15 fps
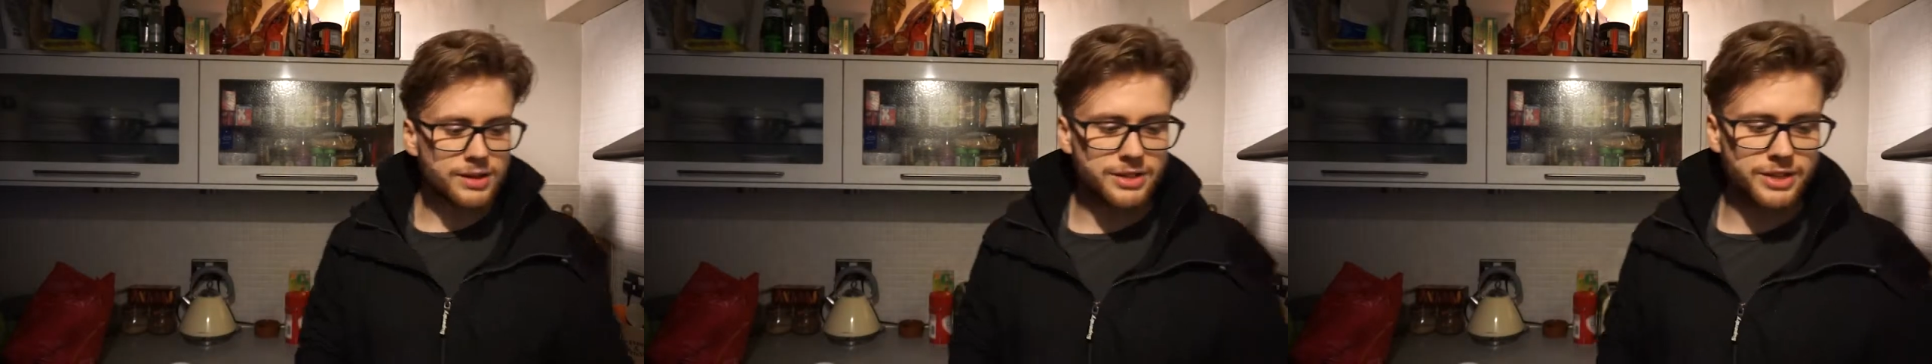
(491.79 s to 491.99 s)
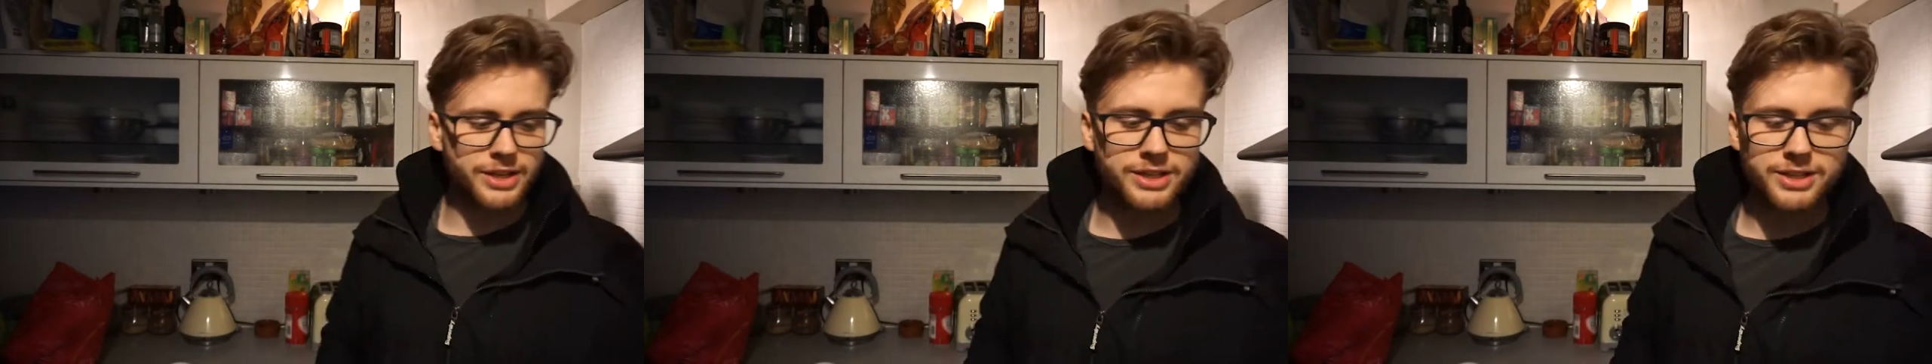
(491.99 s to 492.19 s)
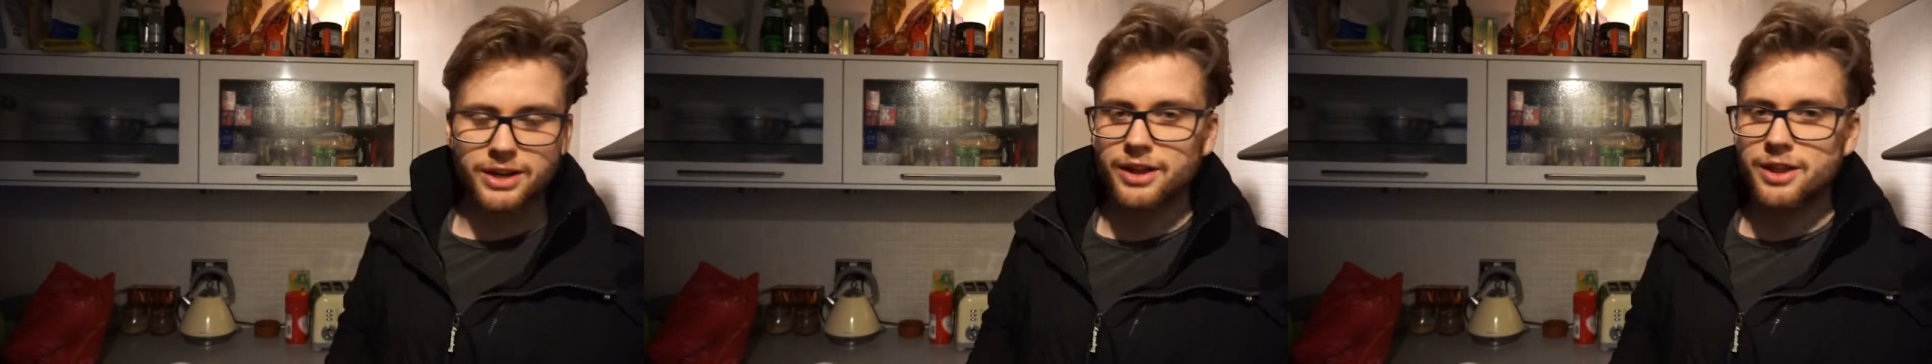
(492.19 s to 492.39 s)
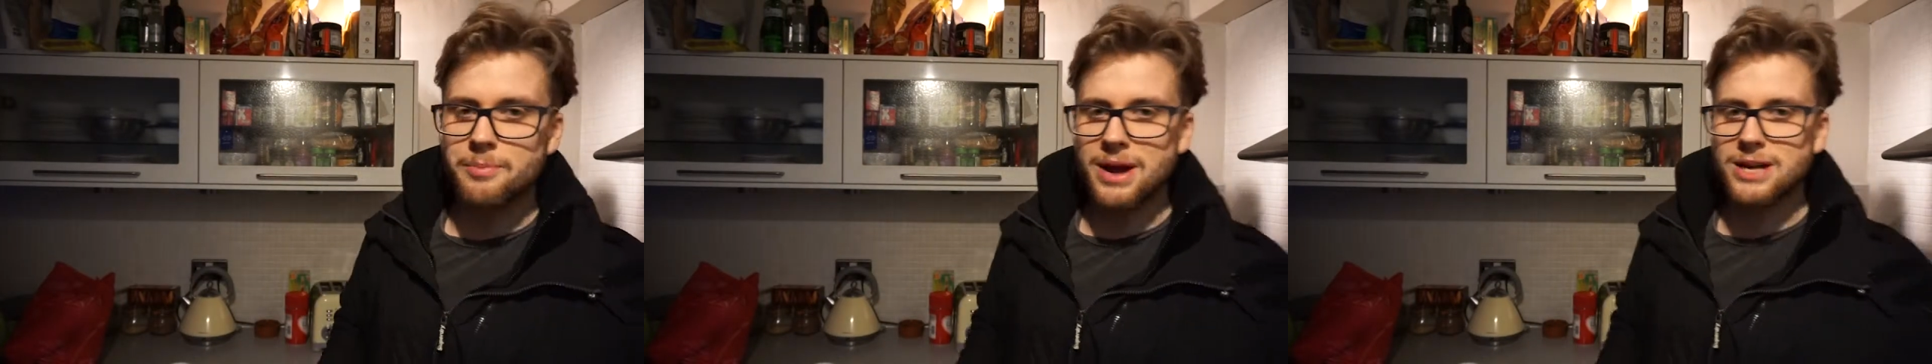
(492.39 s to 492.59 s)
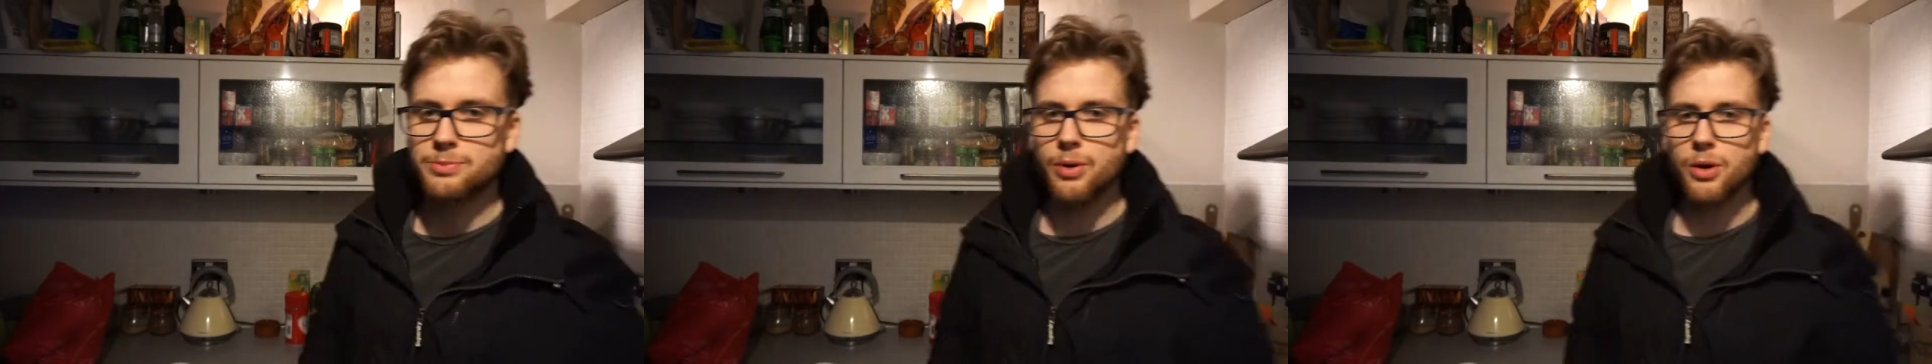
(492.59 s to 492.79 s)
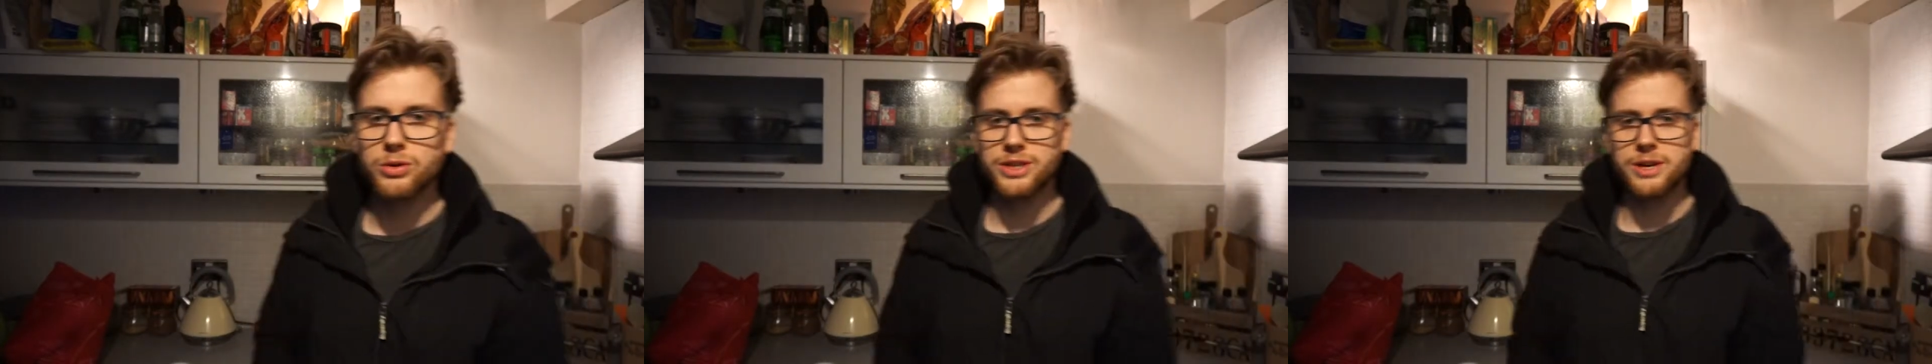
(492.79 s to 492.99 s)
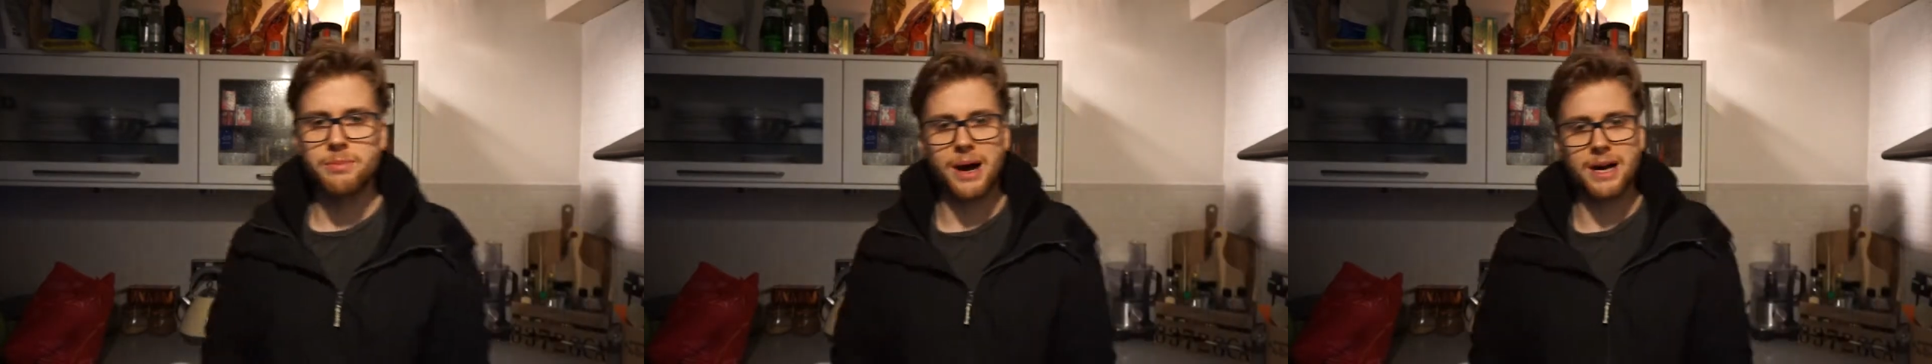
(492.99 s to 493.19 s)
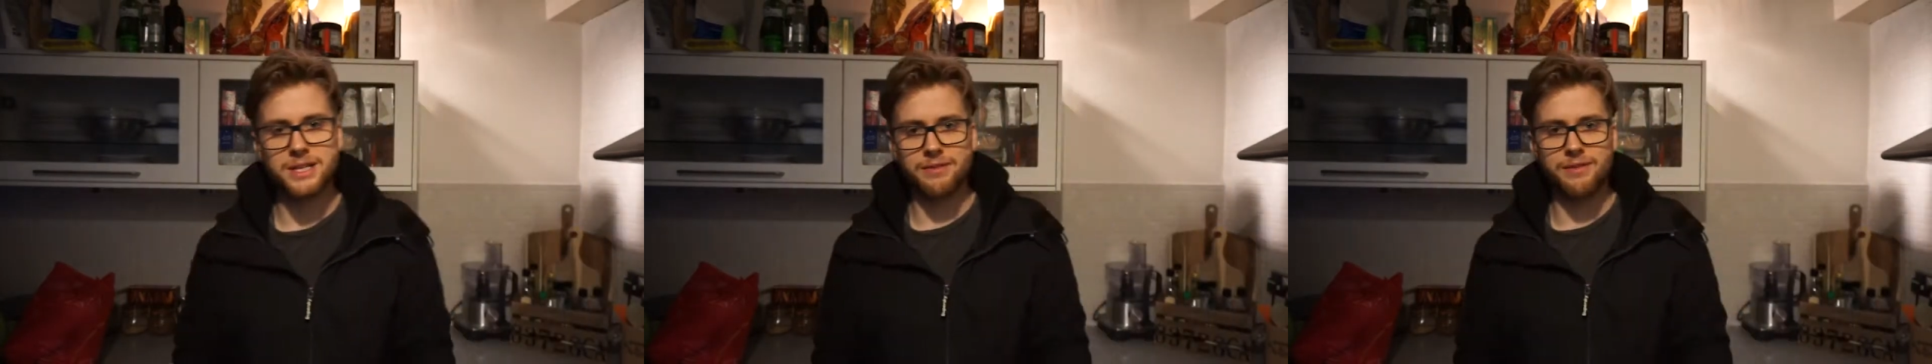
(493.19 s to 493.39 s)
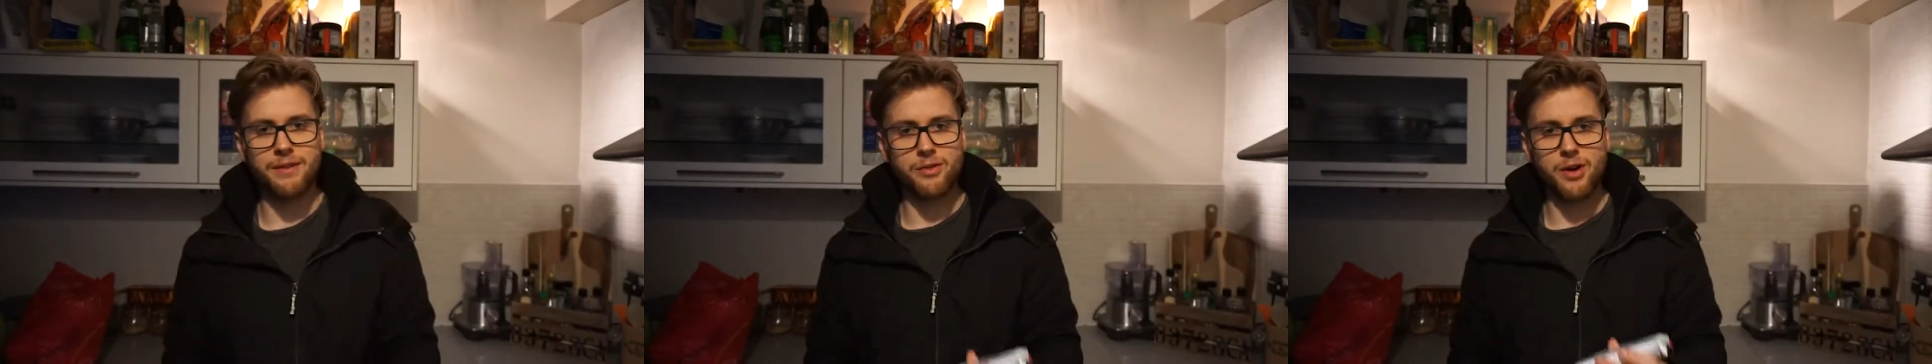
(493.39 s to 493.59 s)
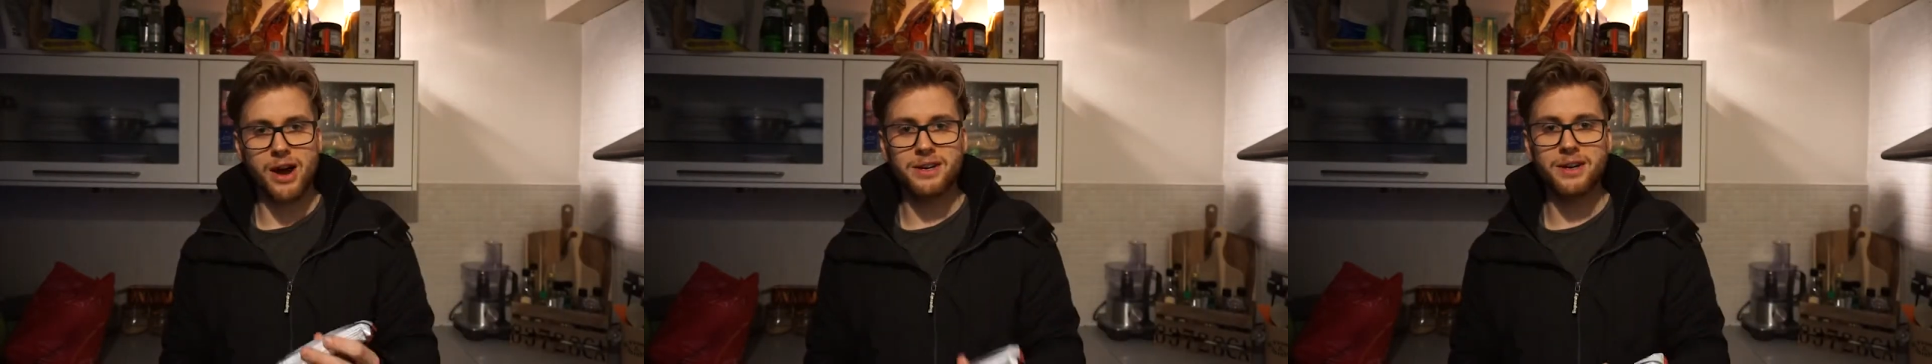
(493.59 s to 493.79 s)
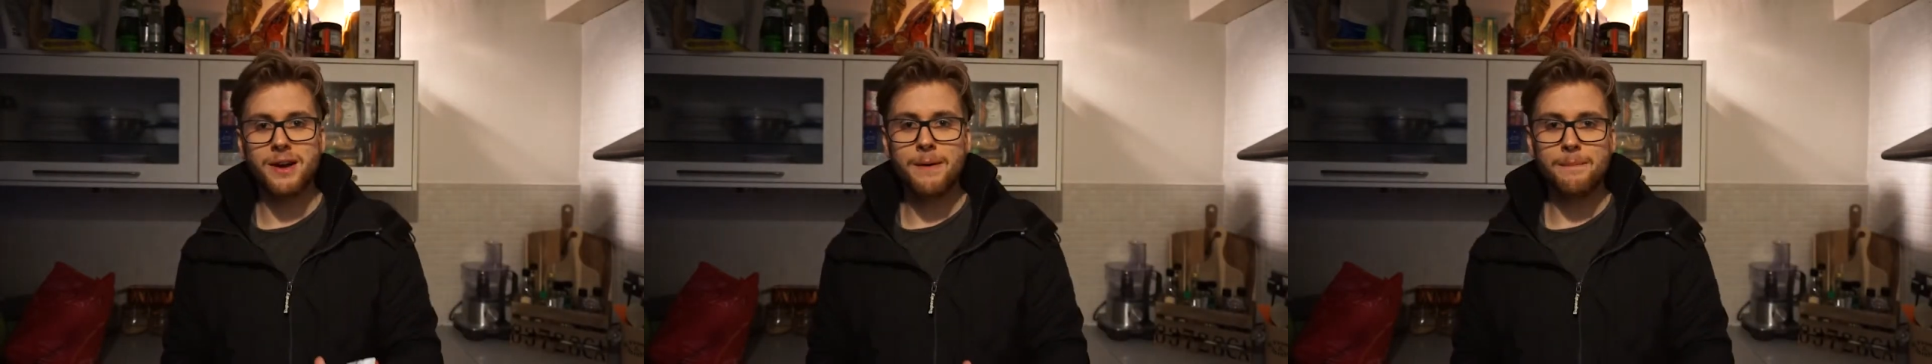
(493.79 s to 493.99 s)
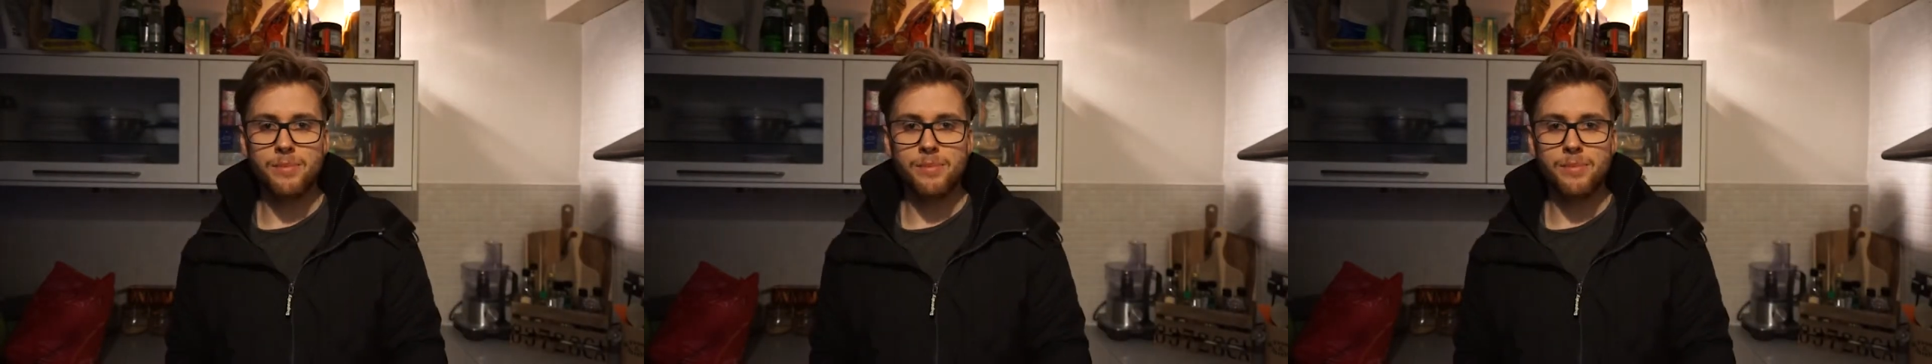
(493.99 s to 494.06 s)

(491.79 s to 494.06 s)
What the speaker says: these are the best protein bars I've ever had.